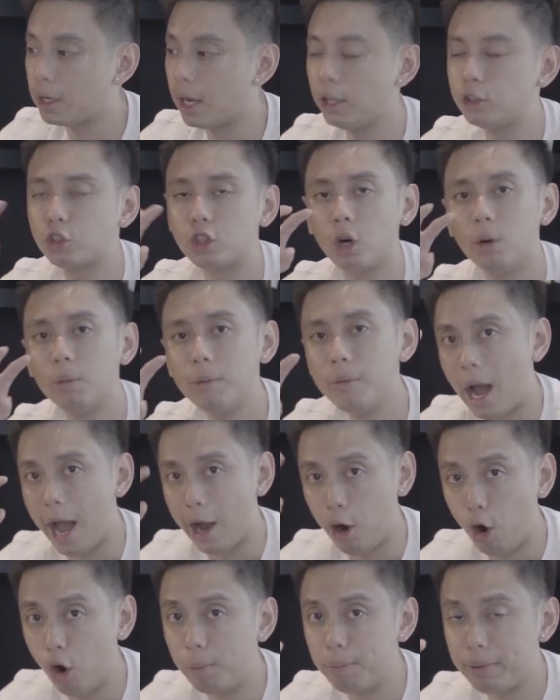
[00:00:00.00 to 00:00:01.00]
Okay, so
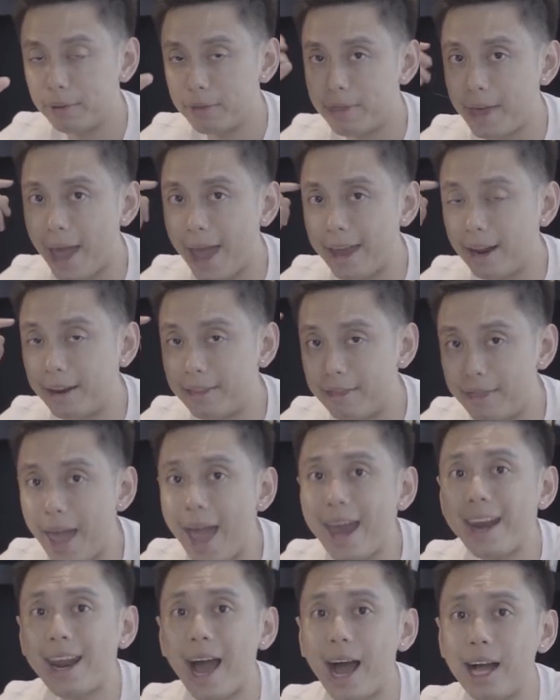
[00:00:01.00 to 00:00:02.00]
I hope that
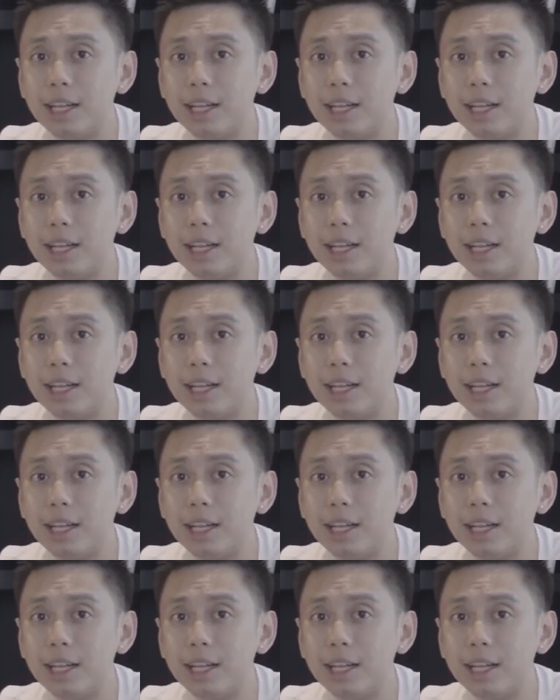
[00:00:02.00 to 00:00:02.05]
that